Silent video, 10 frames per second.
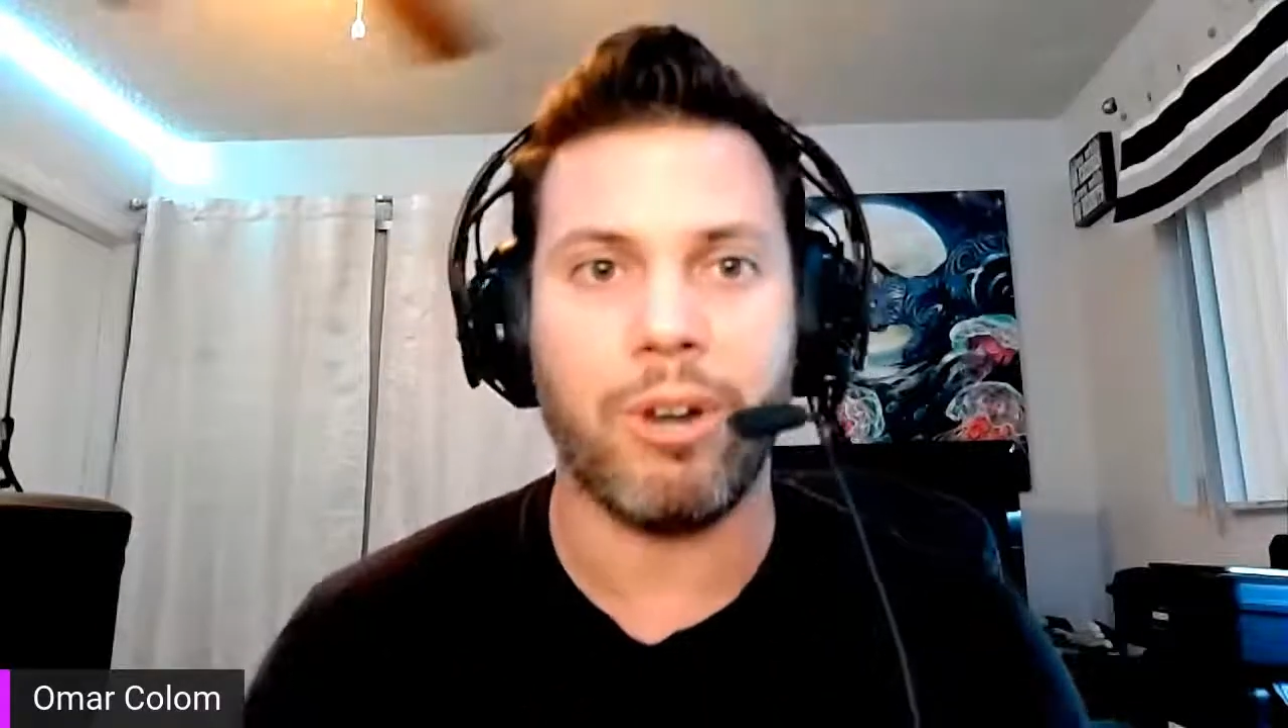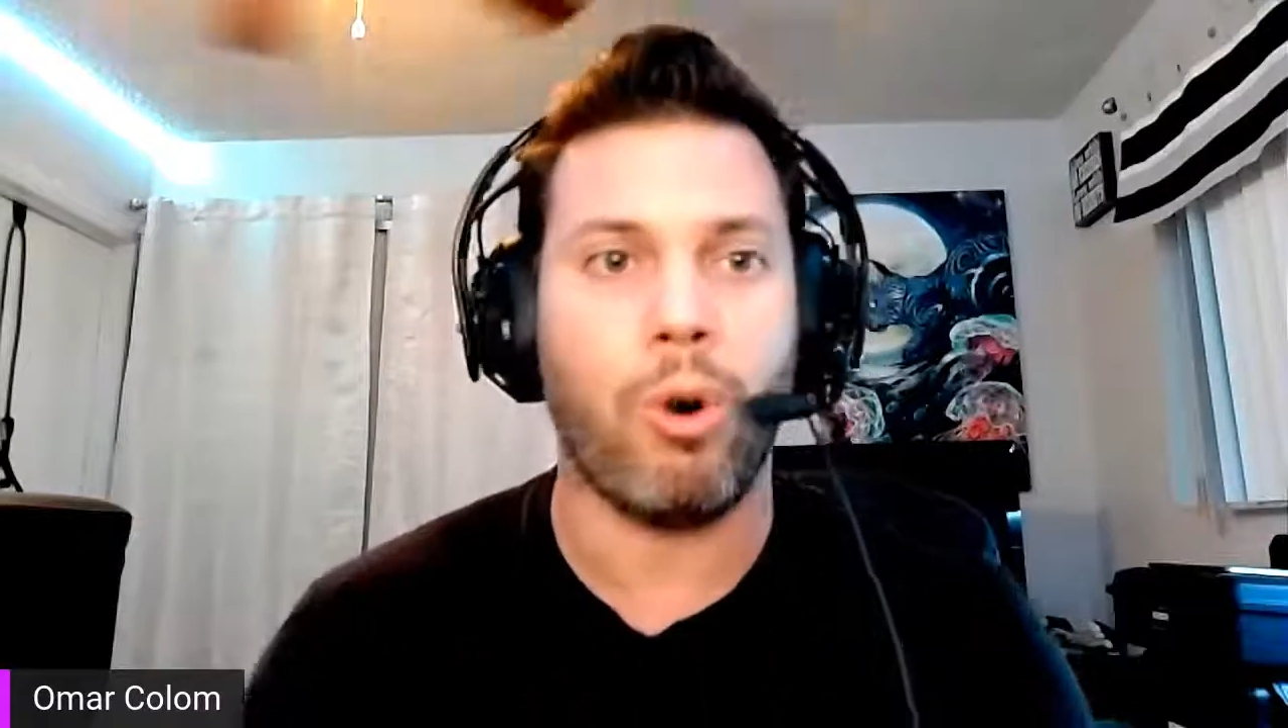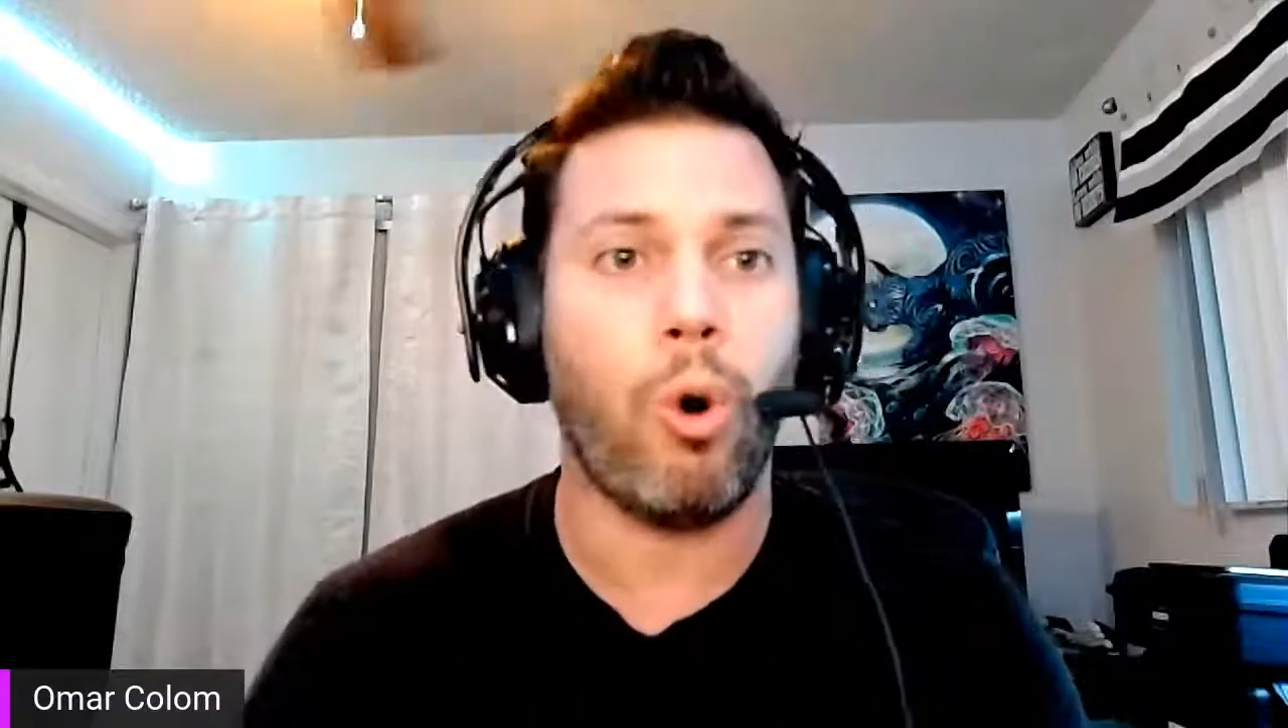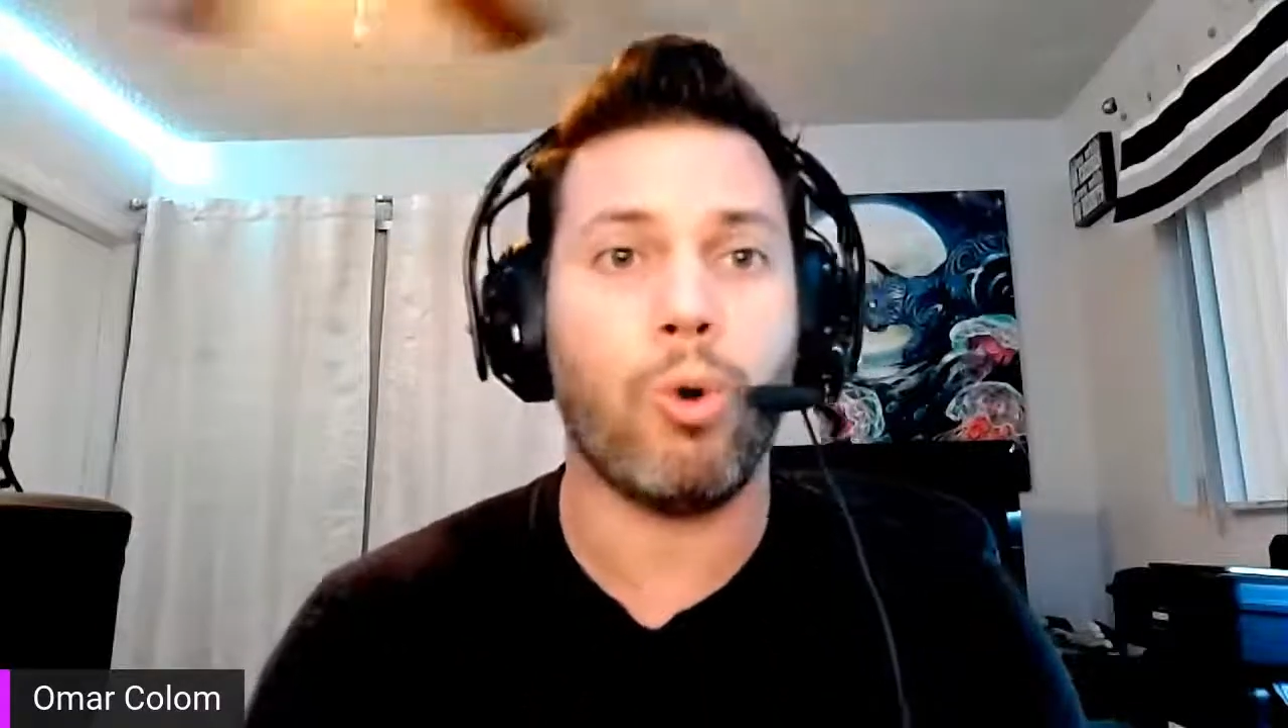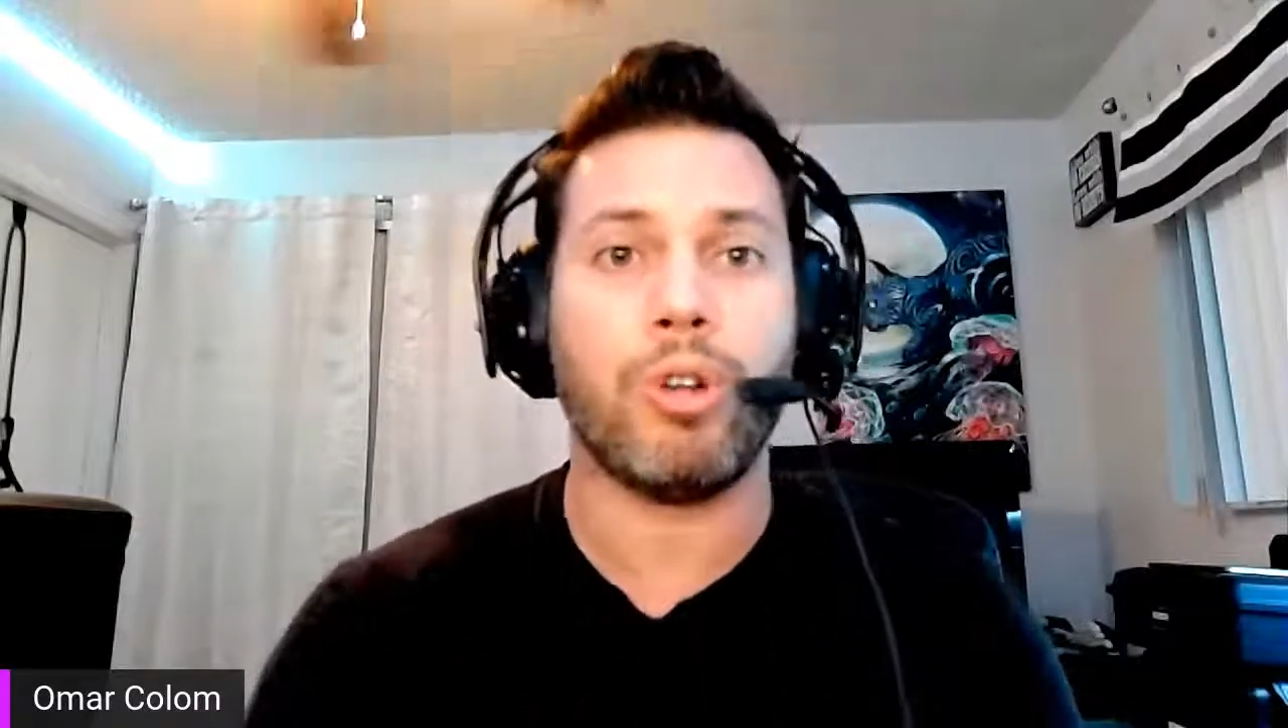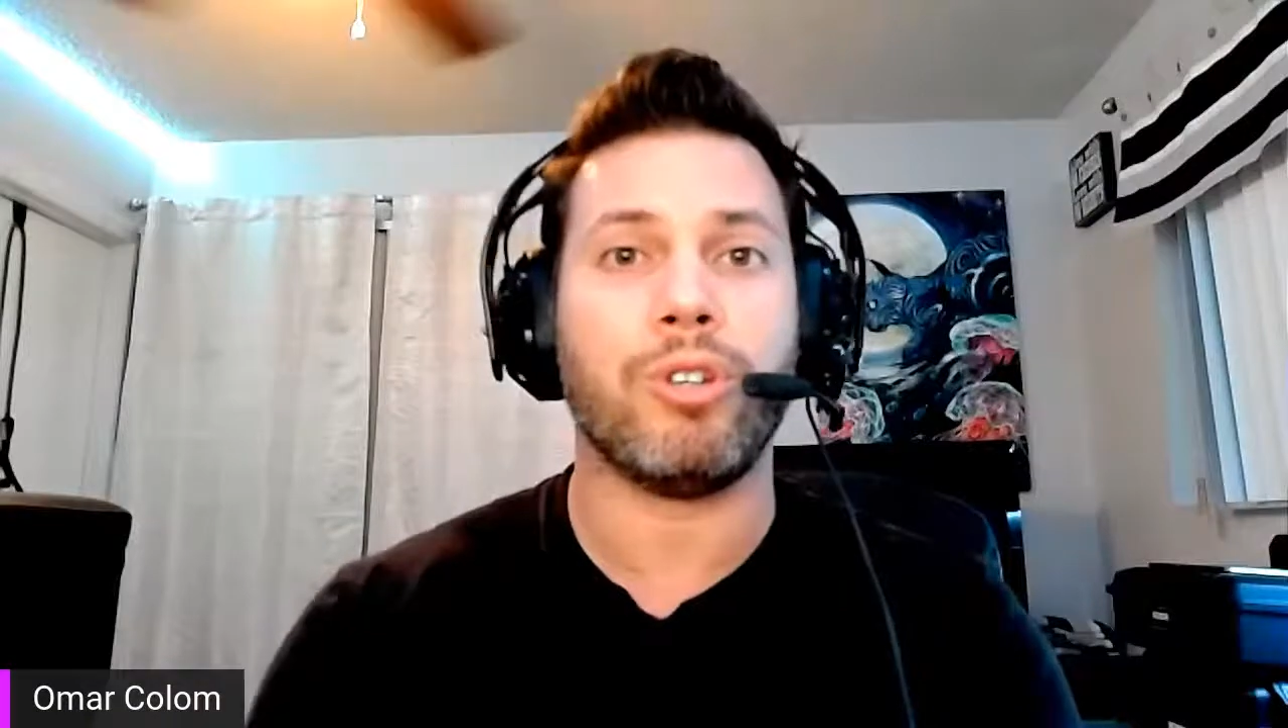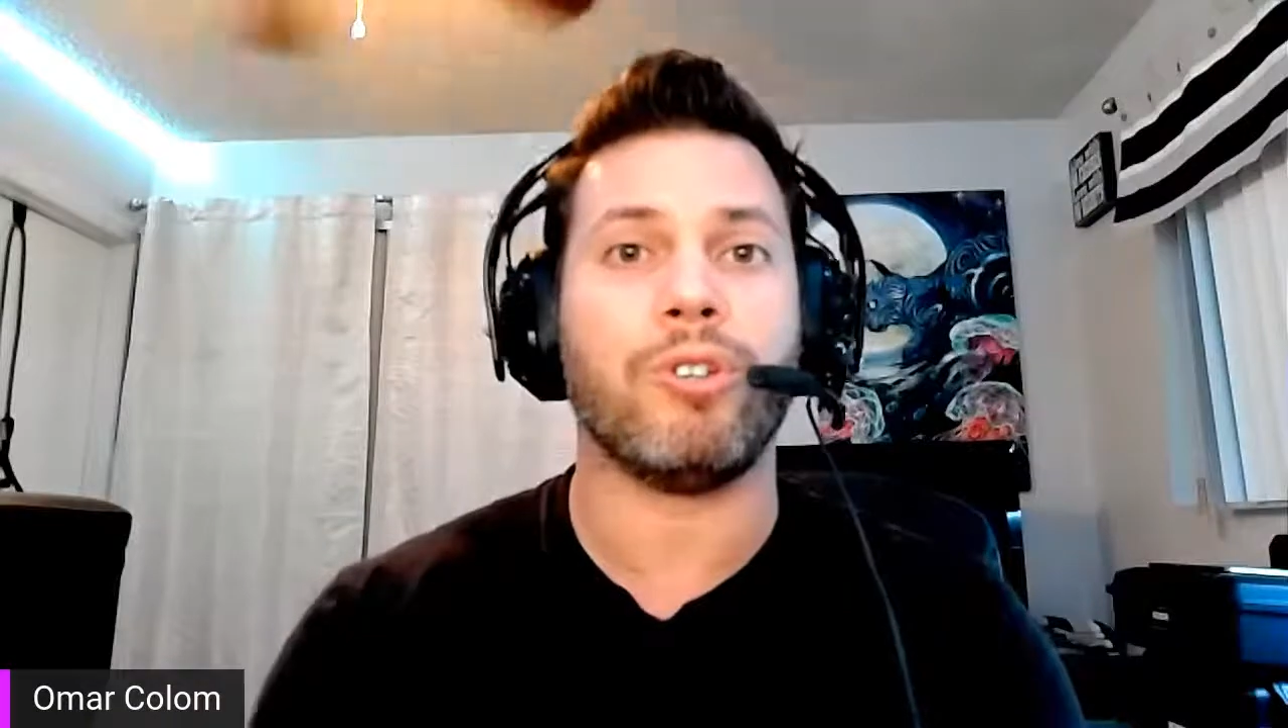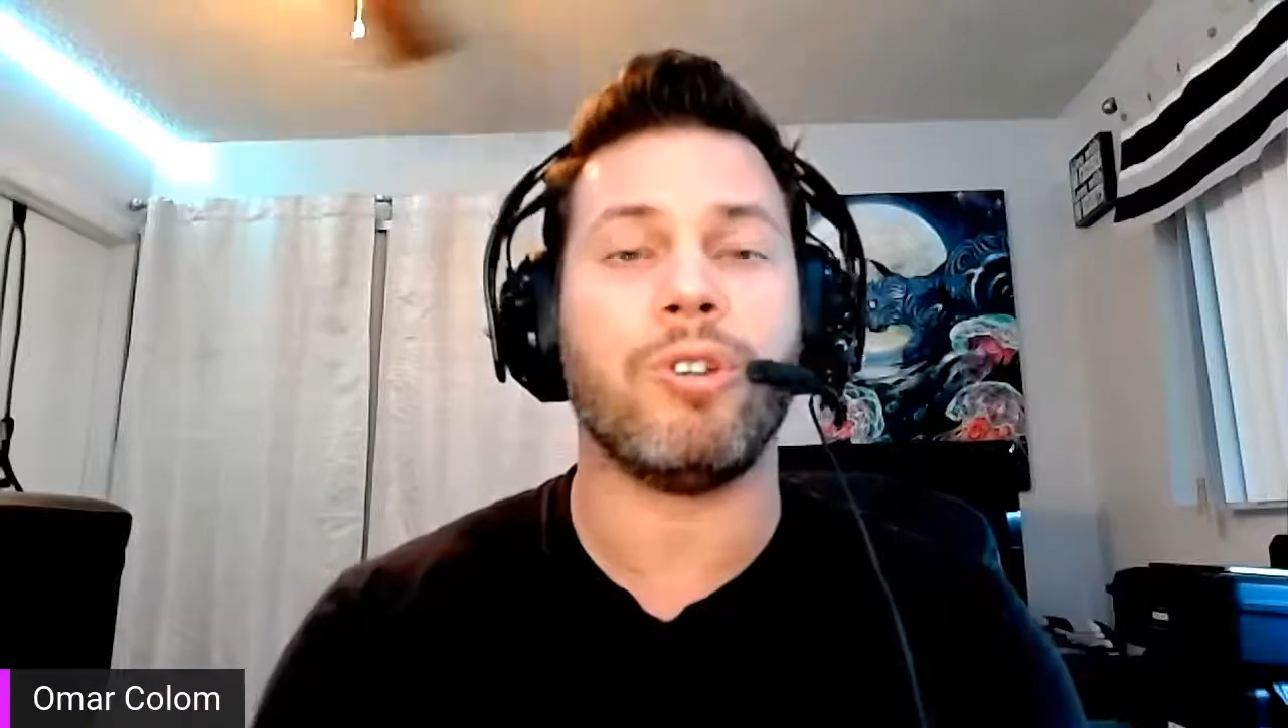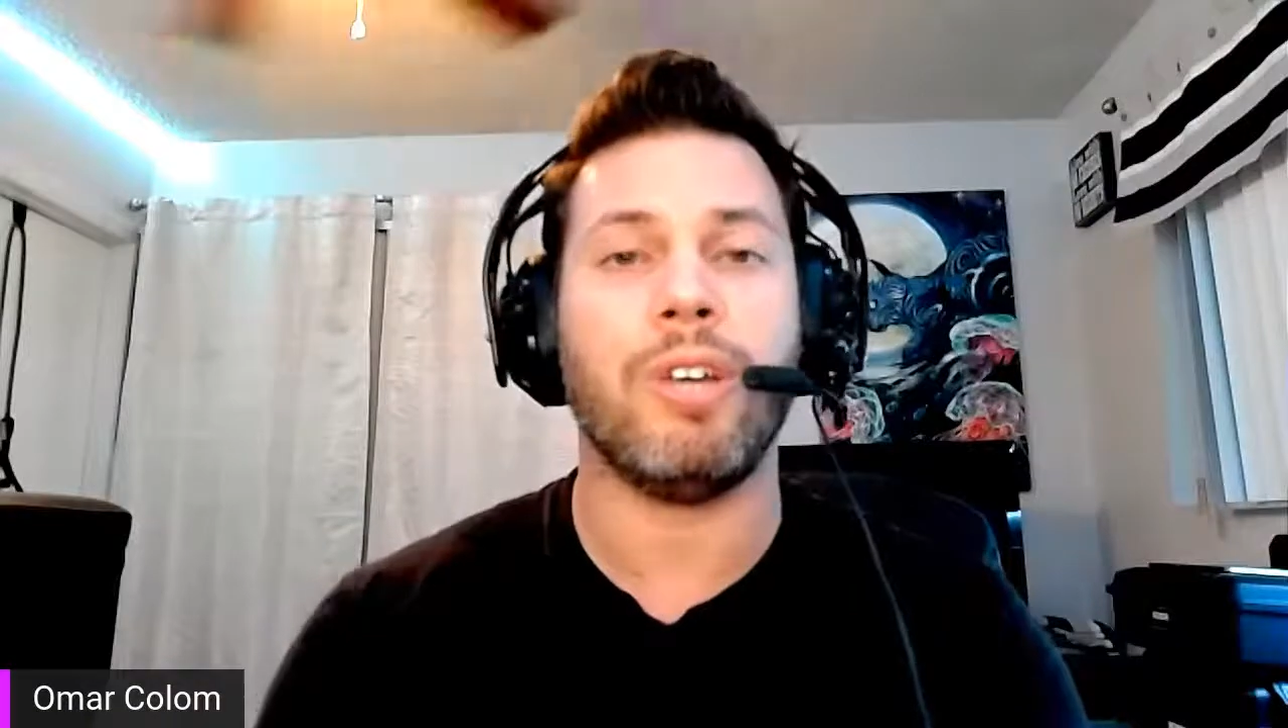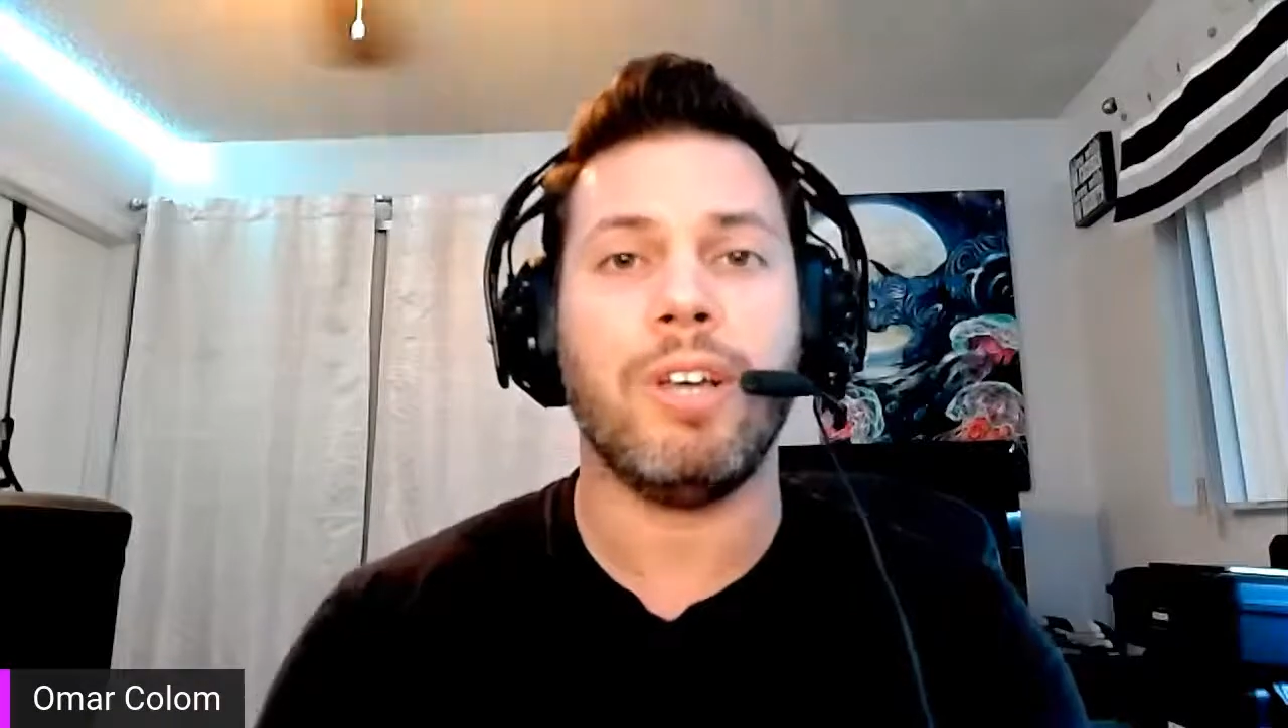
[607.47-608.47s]
in a whole
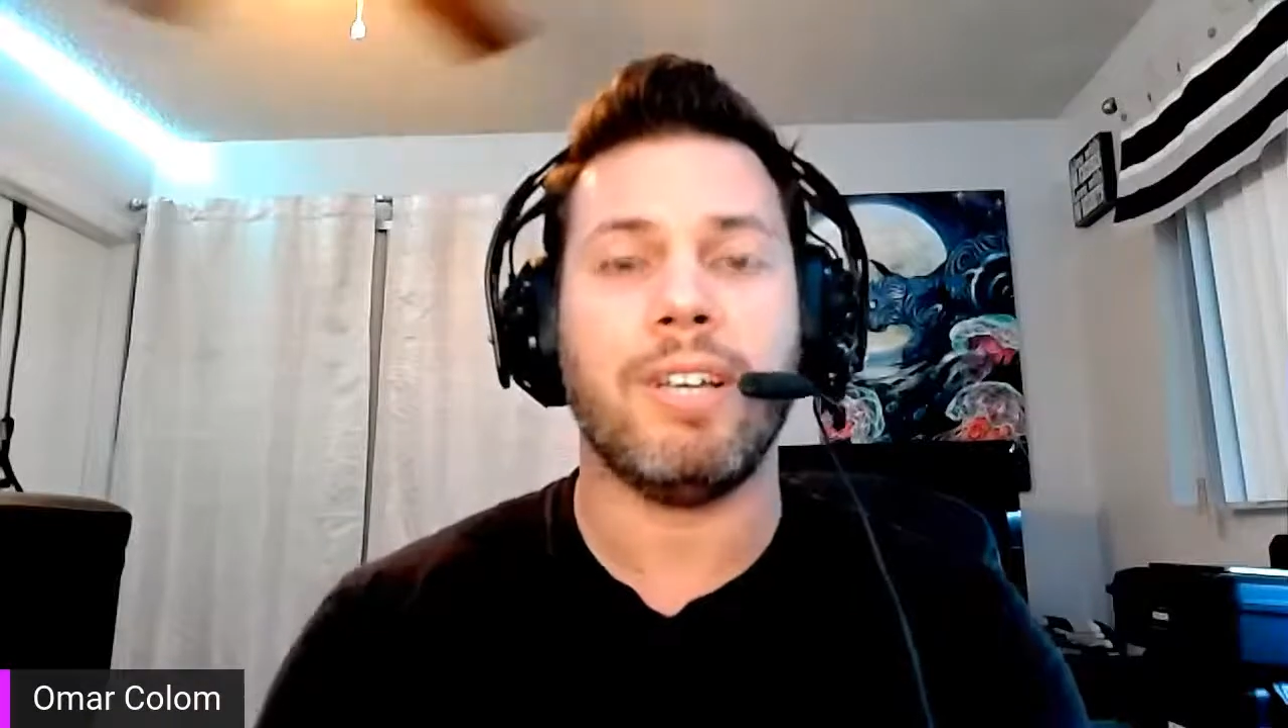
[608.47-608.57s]
other